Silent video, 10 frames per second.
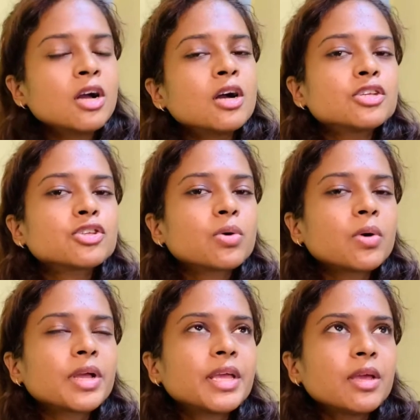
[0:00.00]
So
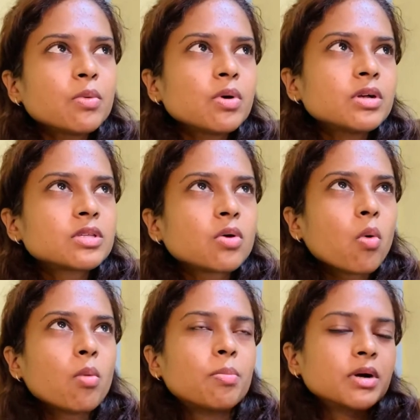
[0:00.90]
he was
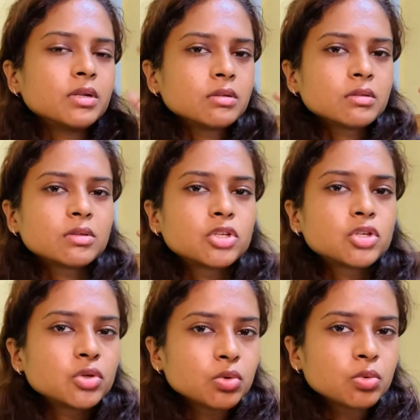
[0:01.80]
open
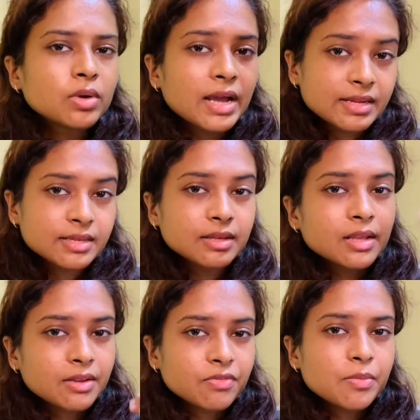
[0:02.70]
to getting the
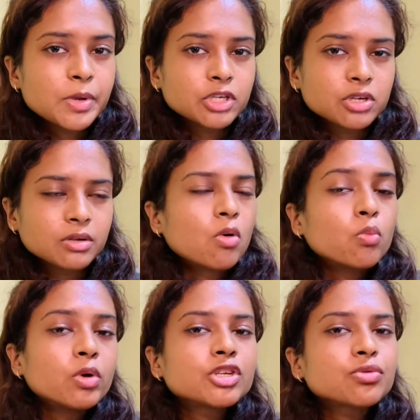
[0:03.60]
information,
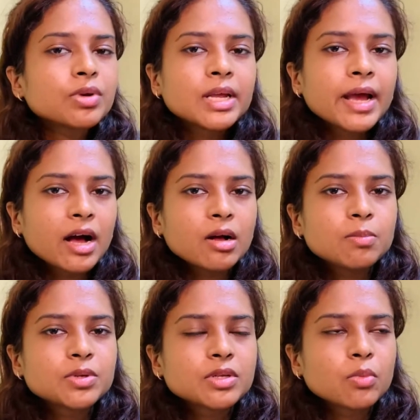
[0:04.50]
which really
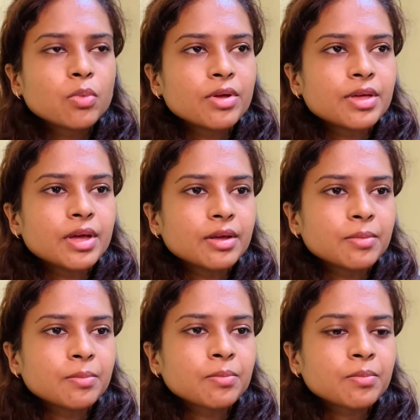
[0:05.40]
helped with
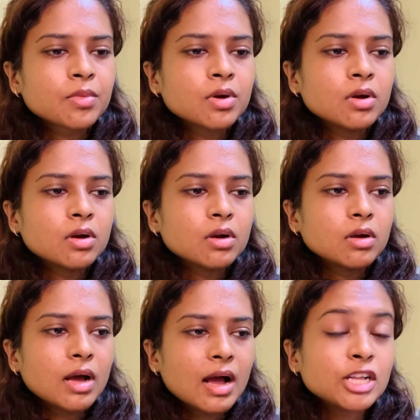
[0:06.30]
him
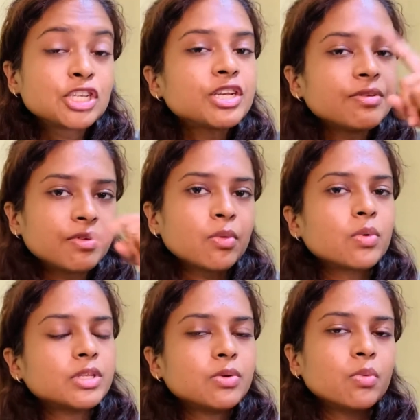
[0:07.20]
achieving
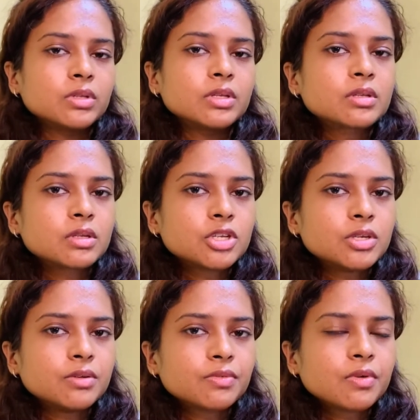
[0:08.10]
what he wanted to
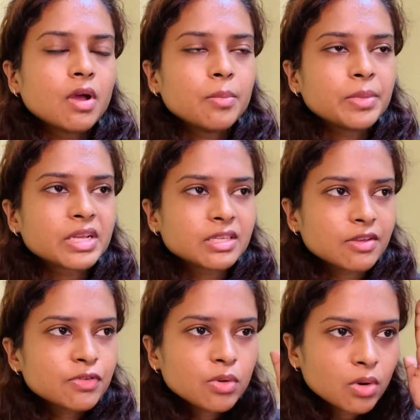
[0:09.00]
achieve. Because
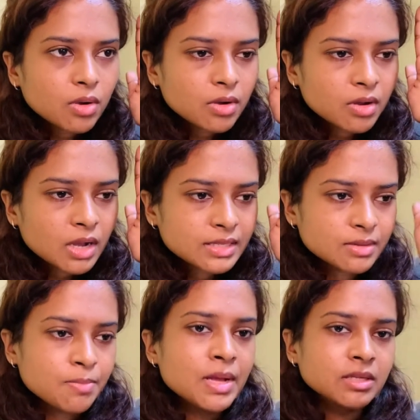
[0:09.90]
if you are at a
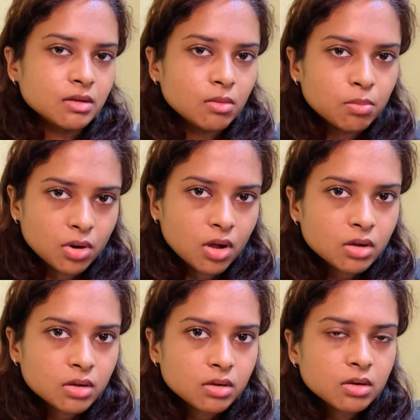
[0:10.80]
mental
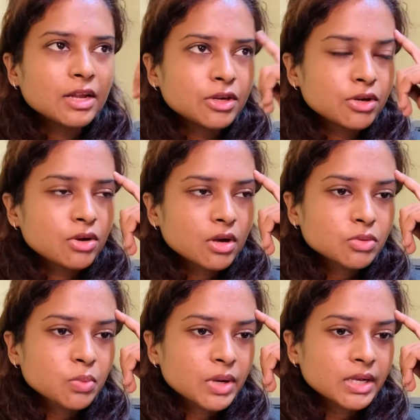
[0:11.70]
block and you're not
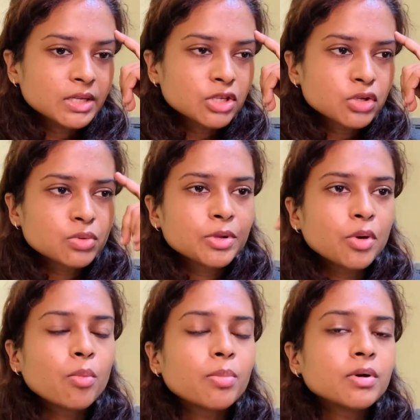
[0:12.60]
willing to be
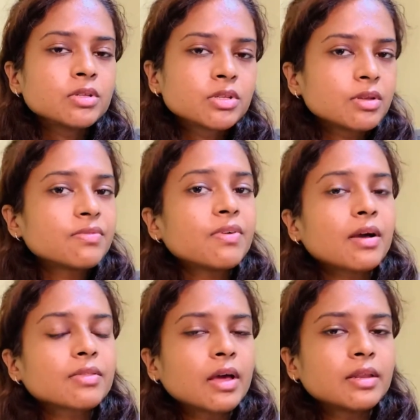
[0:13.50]
open to the
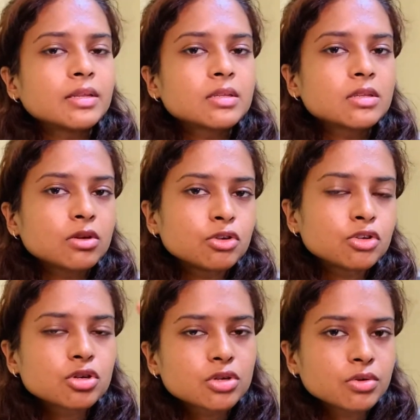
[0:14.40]
fact that this is a
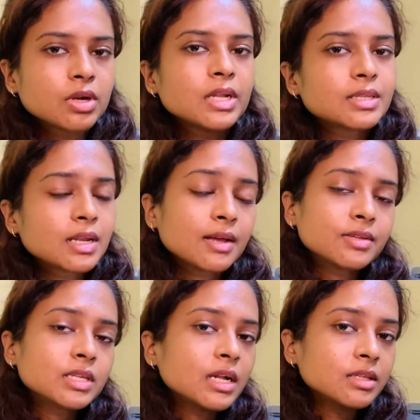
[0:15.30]
nutrition related
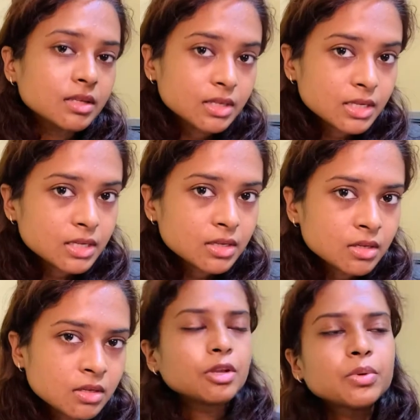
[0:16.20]
lifestyle
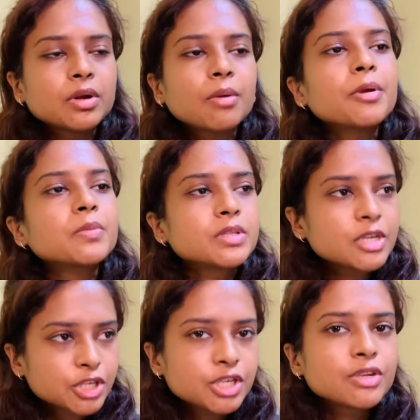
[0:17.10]
disease, you would not be able to
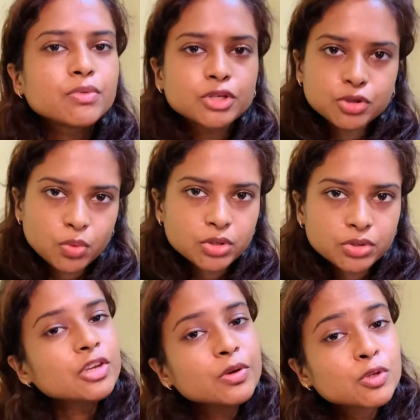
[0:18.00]
achieve what you want.
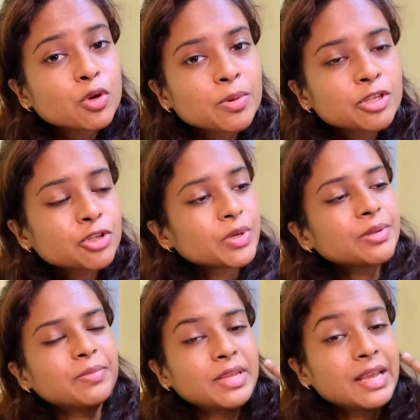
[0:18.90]
He was open to it.
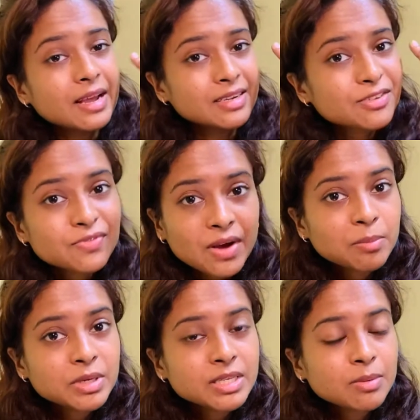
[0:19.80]
He had his
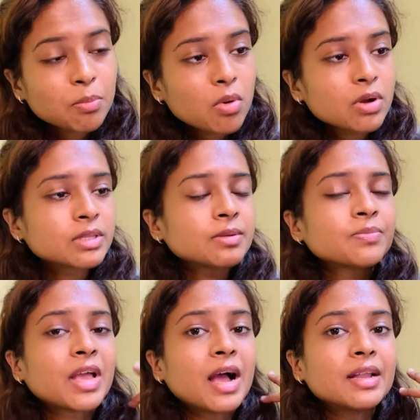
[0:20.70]
family support
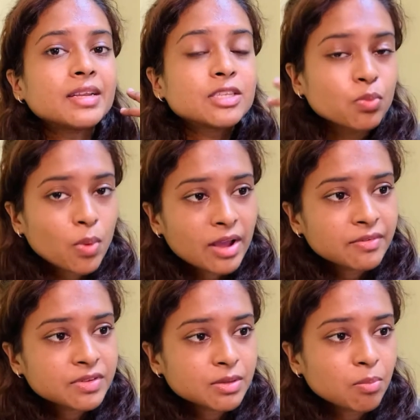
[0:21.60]
and his wife's
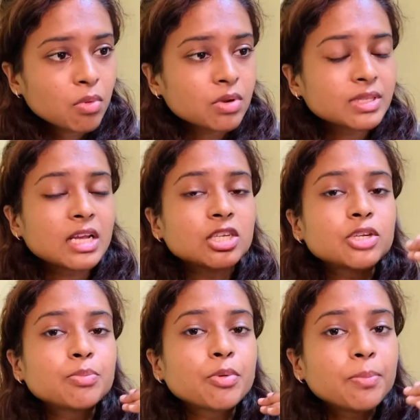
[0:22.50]
support, and she
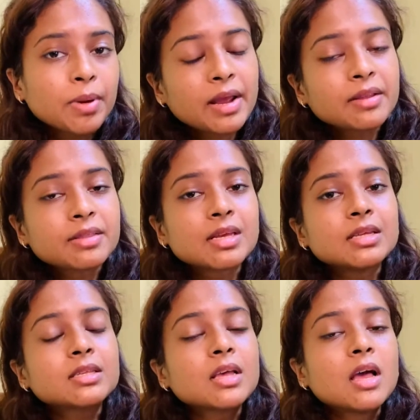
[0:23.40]
prepared things
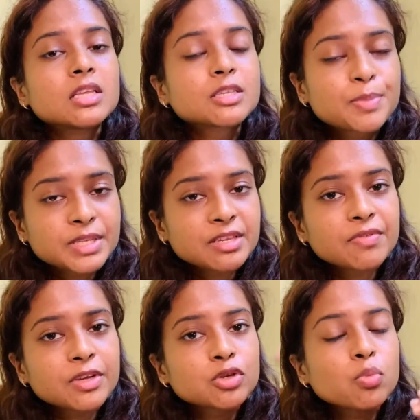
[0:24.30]

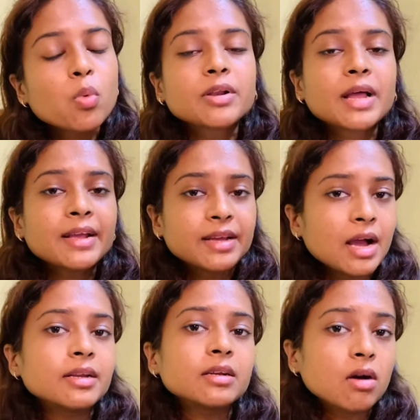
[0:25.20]
specific to what I
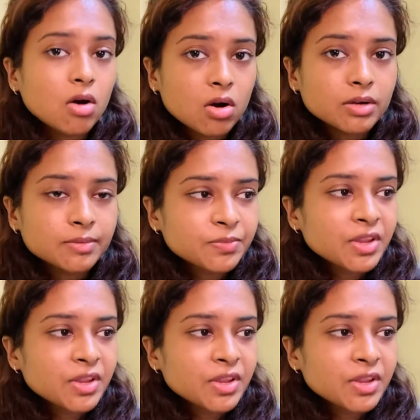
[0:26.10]
guided her on.